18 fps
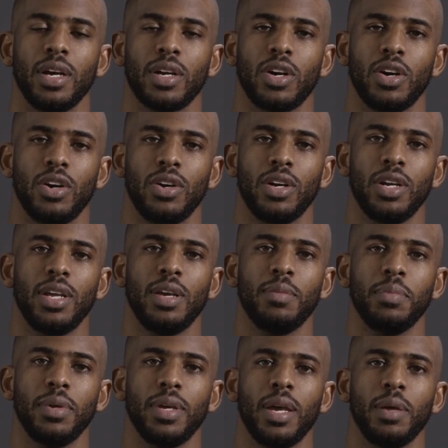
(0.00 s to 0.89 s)
current
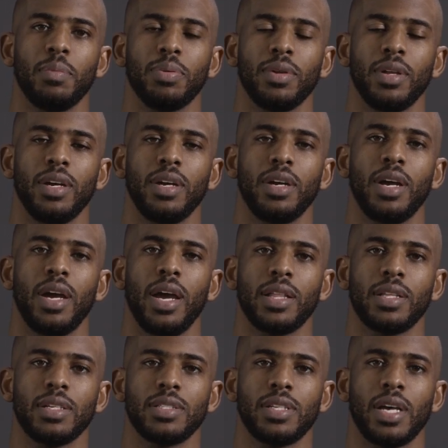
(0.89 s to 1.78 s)
NBA player
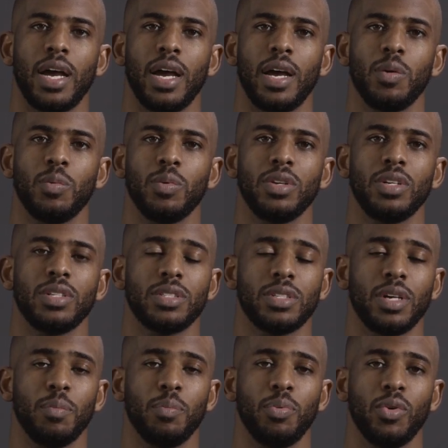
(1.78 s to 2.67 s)
at the time will at
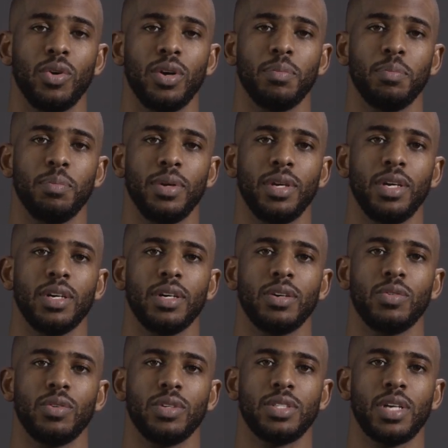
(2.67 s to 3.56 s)
some point be
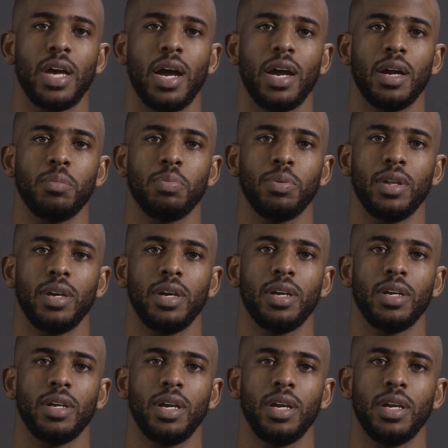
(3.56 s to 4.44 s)
a retired player.